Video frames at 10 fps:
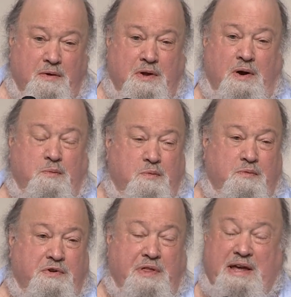you know,
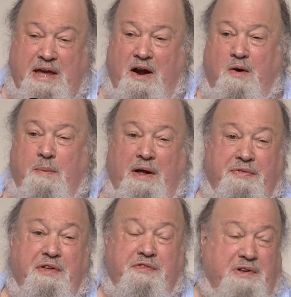do they care
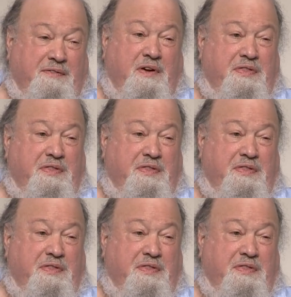about this stuff?